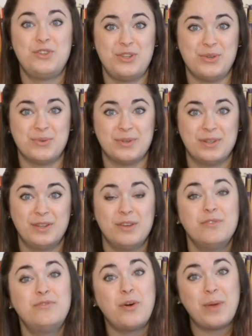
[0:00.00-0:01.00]
2.
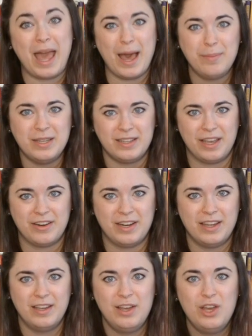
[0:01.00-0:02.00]

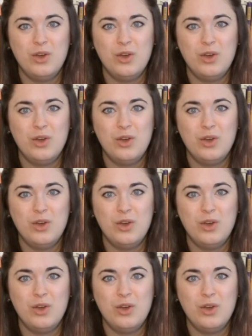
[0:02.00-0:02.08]
Vocabulary.